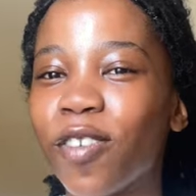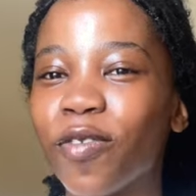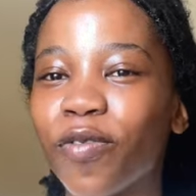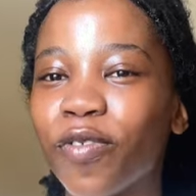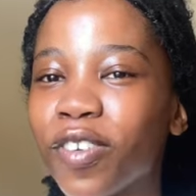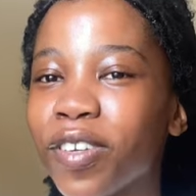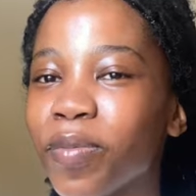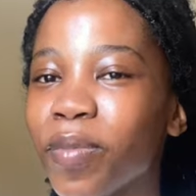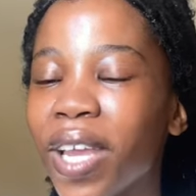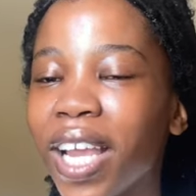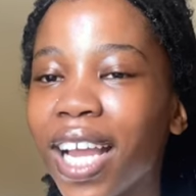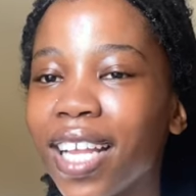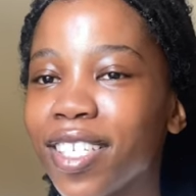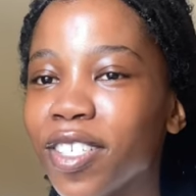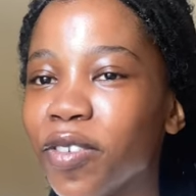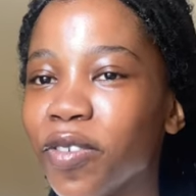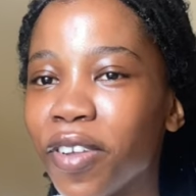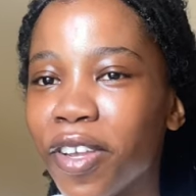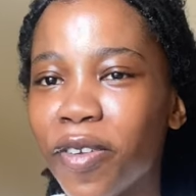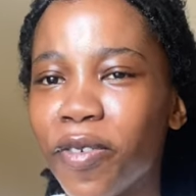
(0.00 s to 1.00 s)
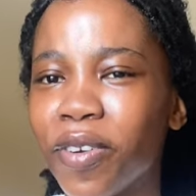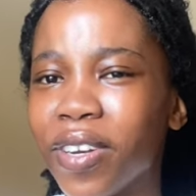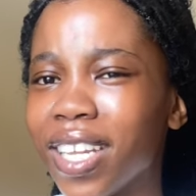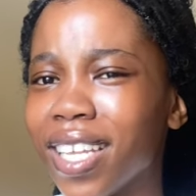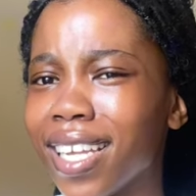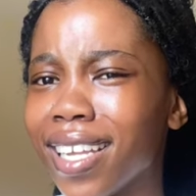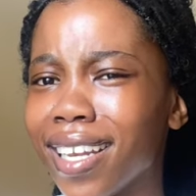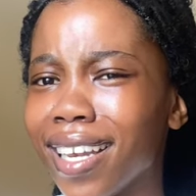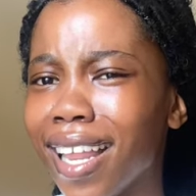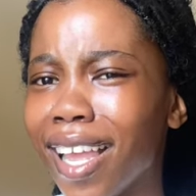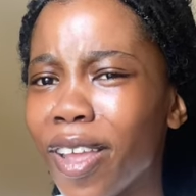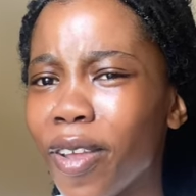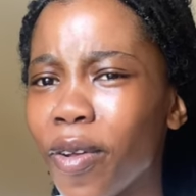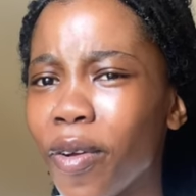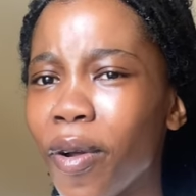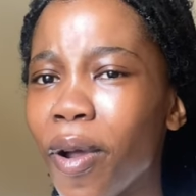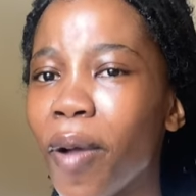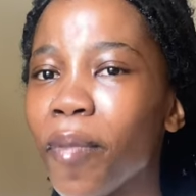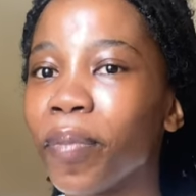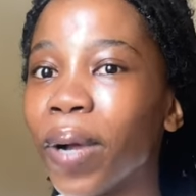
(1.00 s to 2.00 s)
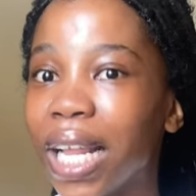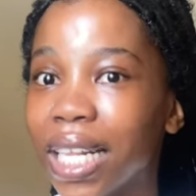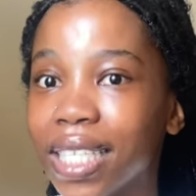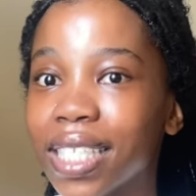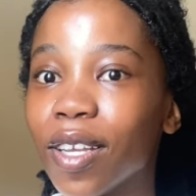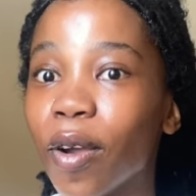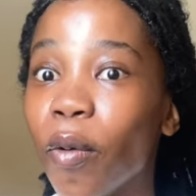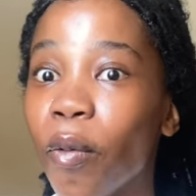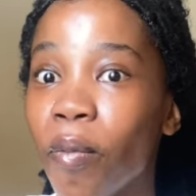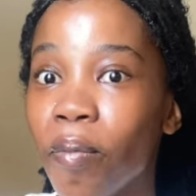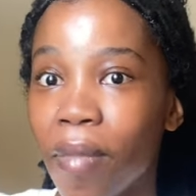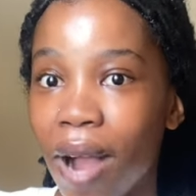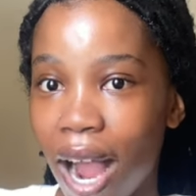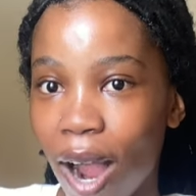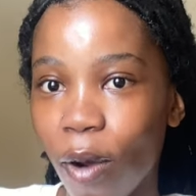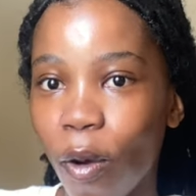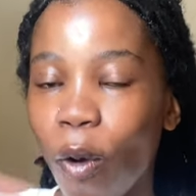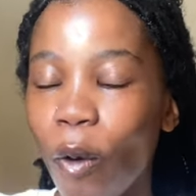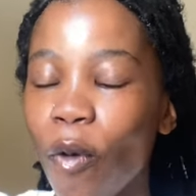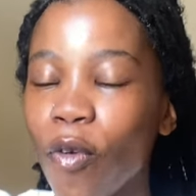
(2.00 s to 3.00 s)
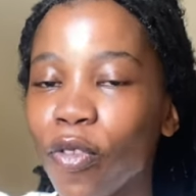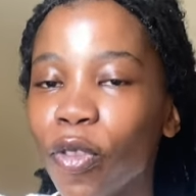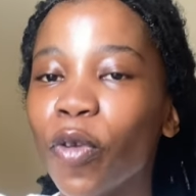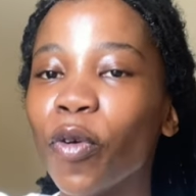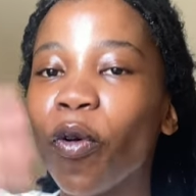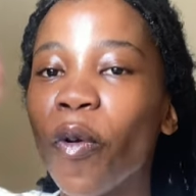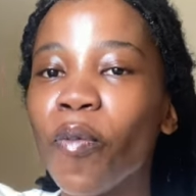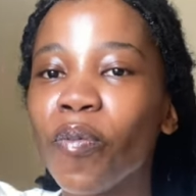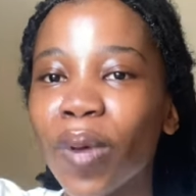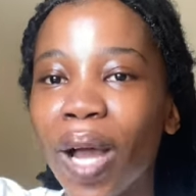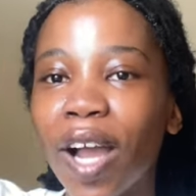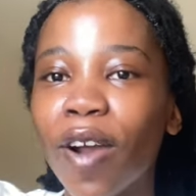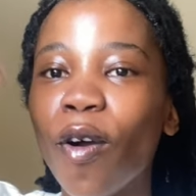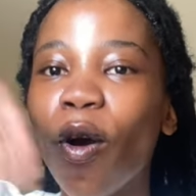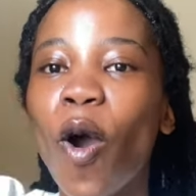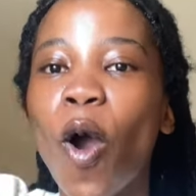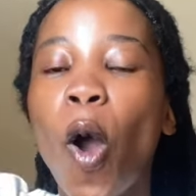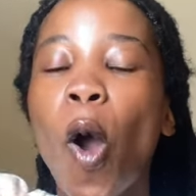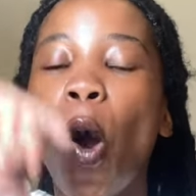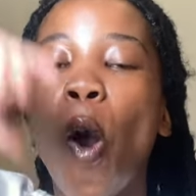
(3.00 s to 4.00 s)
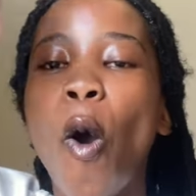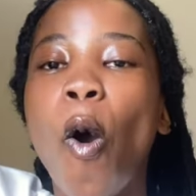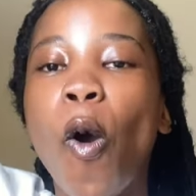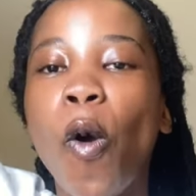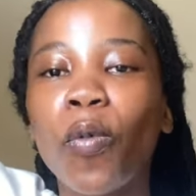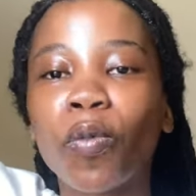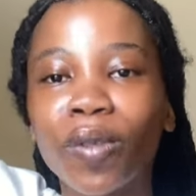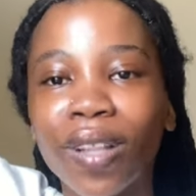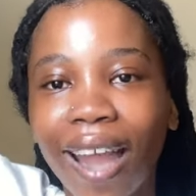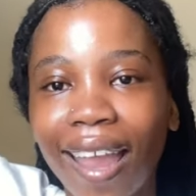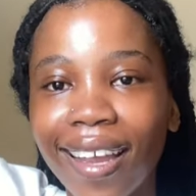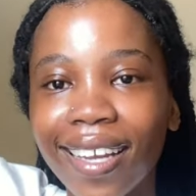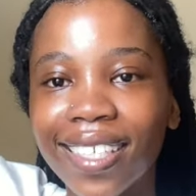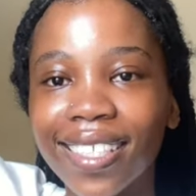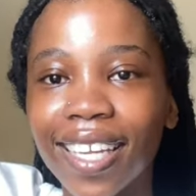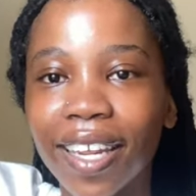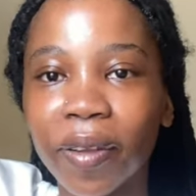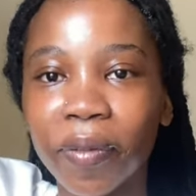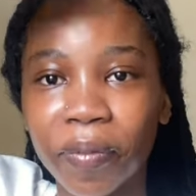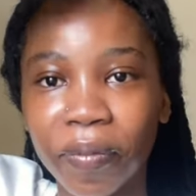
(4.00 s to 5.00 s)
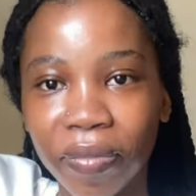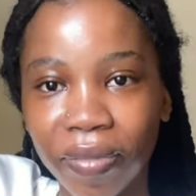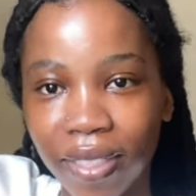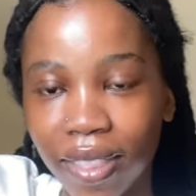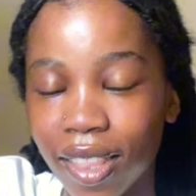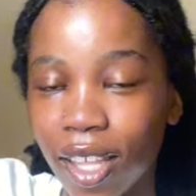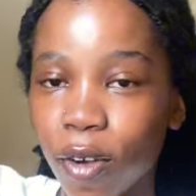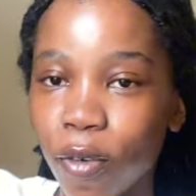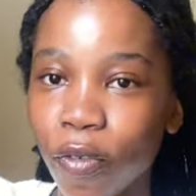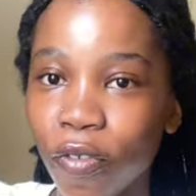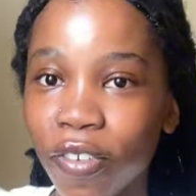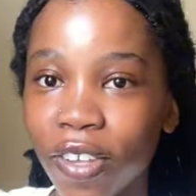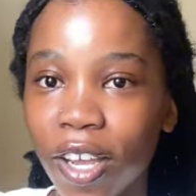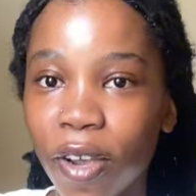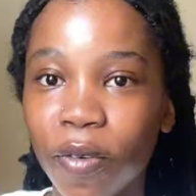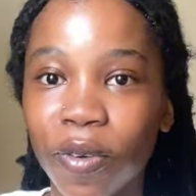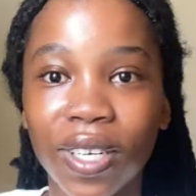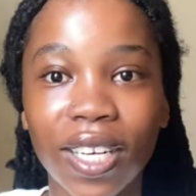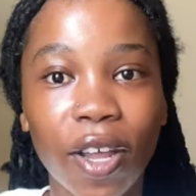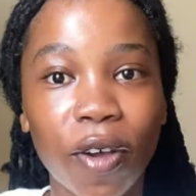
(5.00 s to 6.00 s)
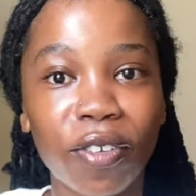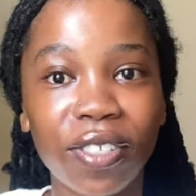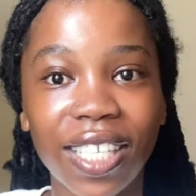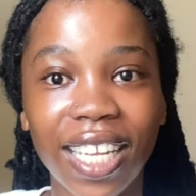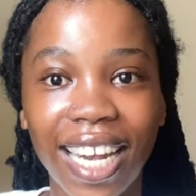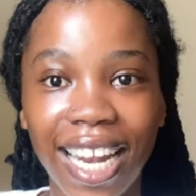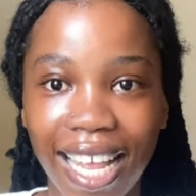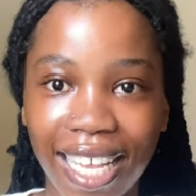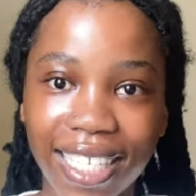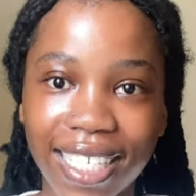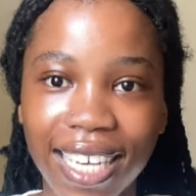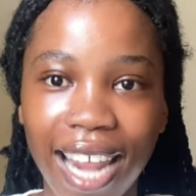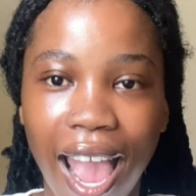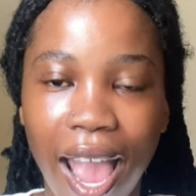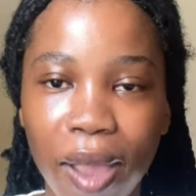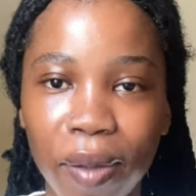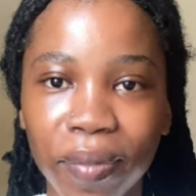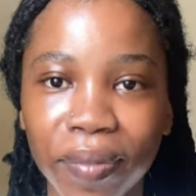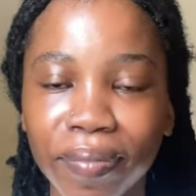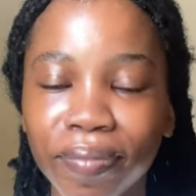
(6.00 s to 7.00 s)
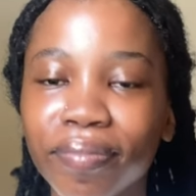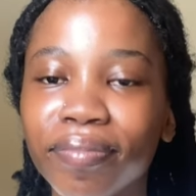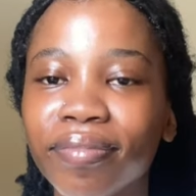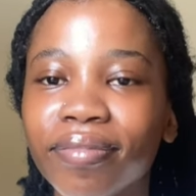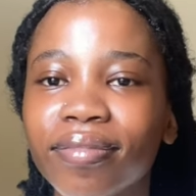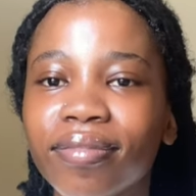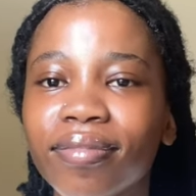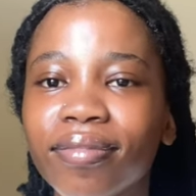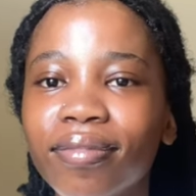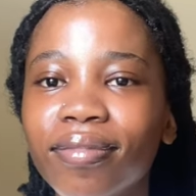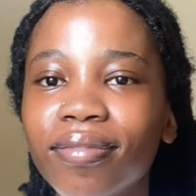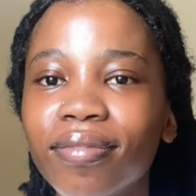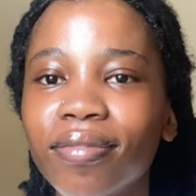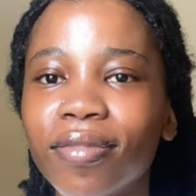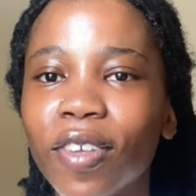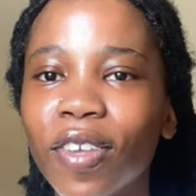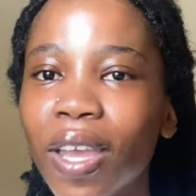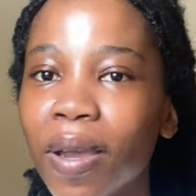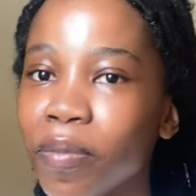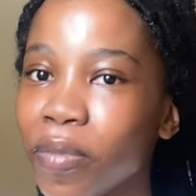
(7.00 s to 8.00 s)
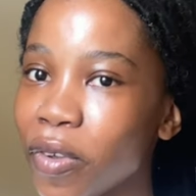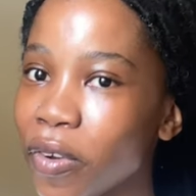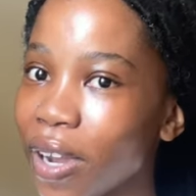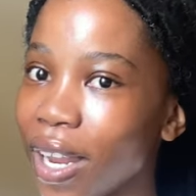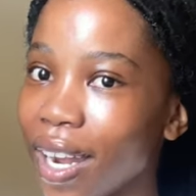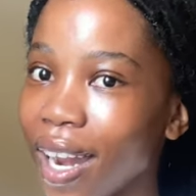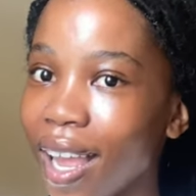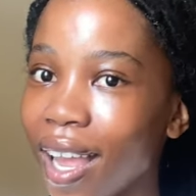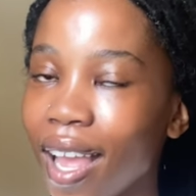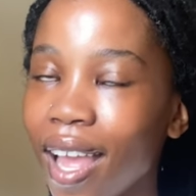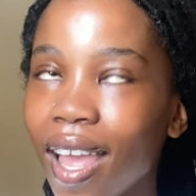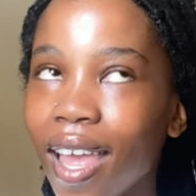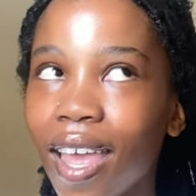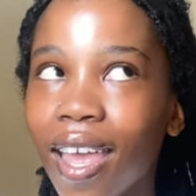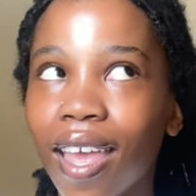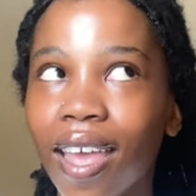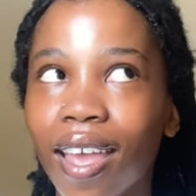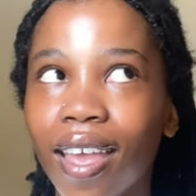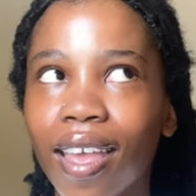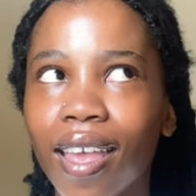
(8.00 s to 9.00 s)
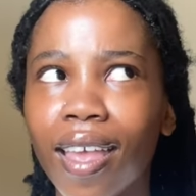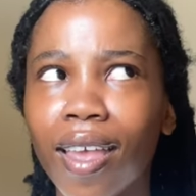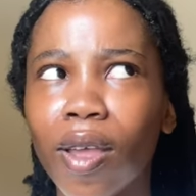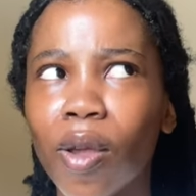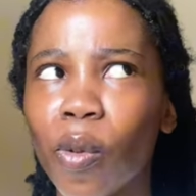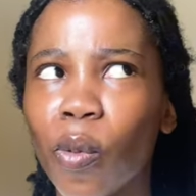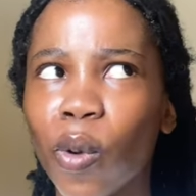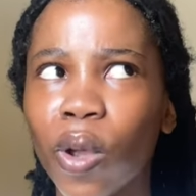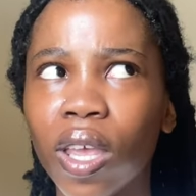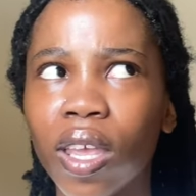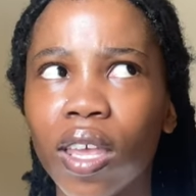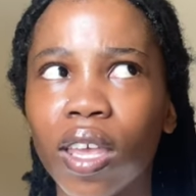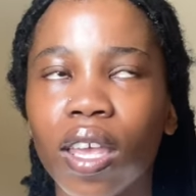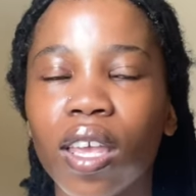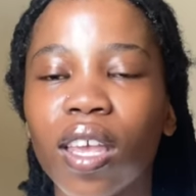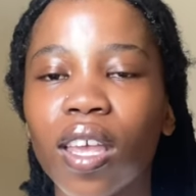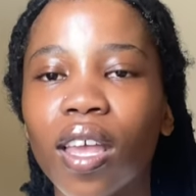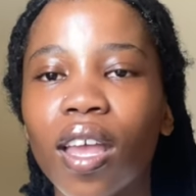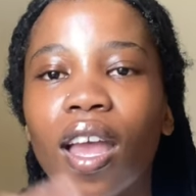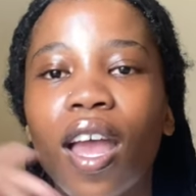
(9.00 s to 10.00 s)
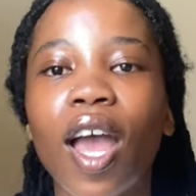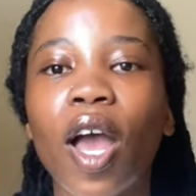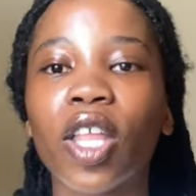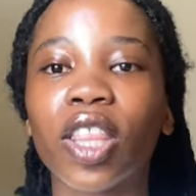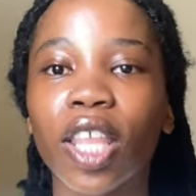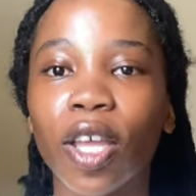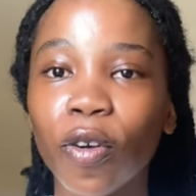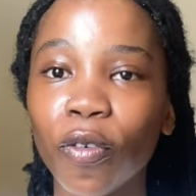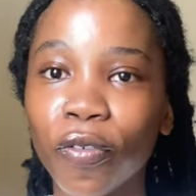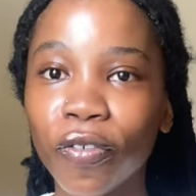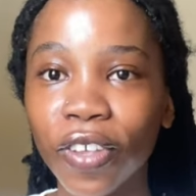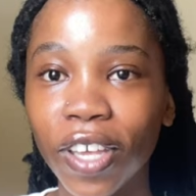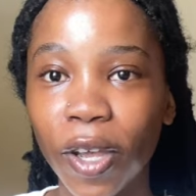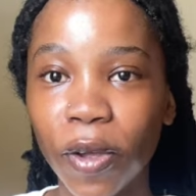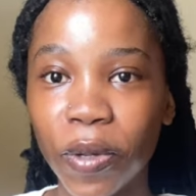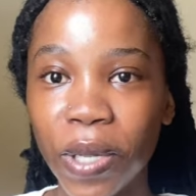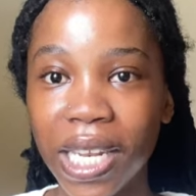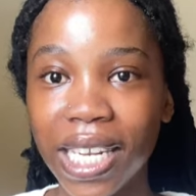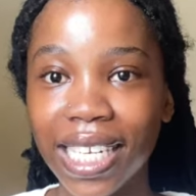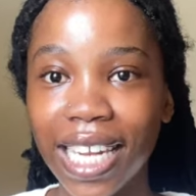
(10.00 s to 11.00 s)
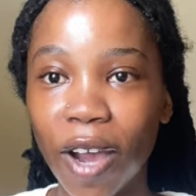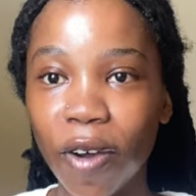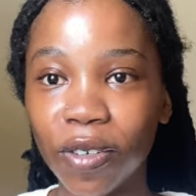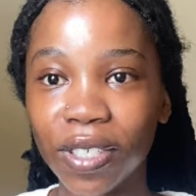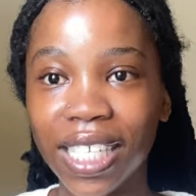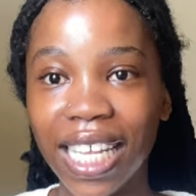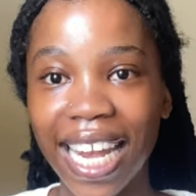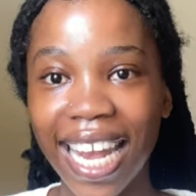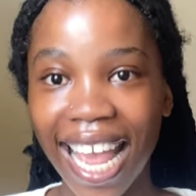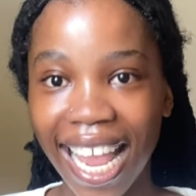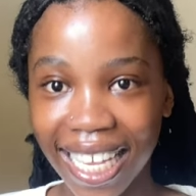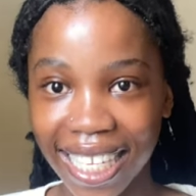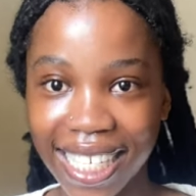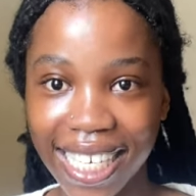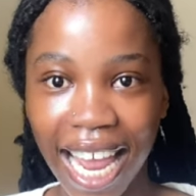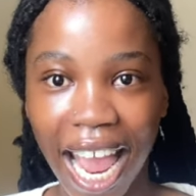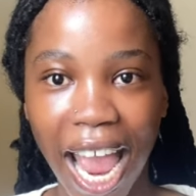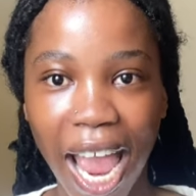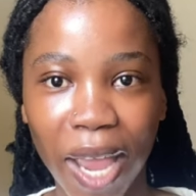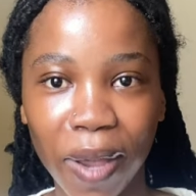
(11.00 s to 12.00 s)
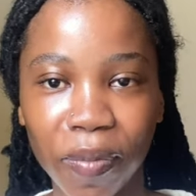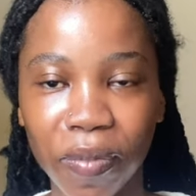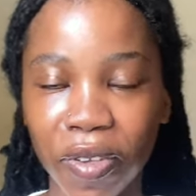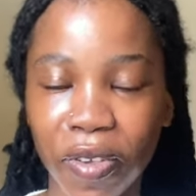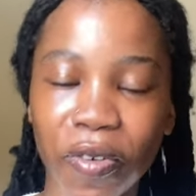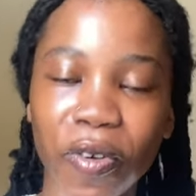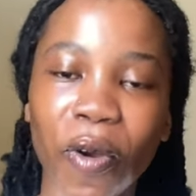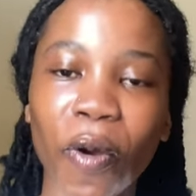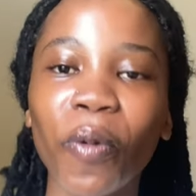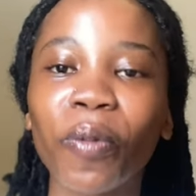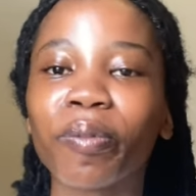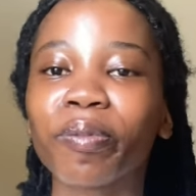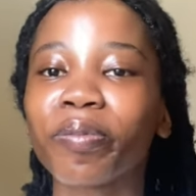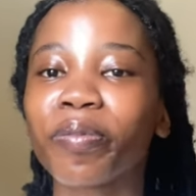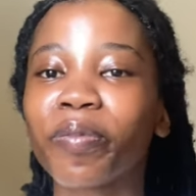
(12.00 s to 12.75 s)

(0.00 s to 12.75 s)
funny being at into unique lay, but umango, nuku mango, umkite, then you figure when that was a nice time. Yeah, nukana. Then you figure when that was a nice time, you know?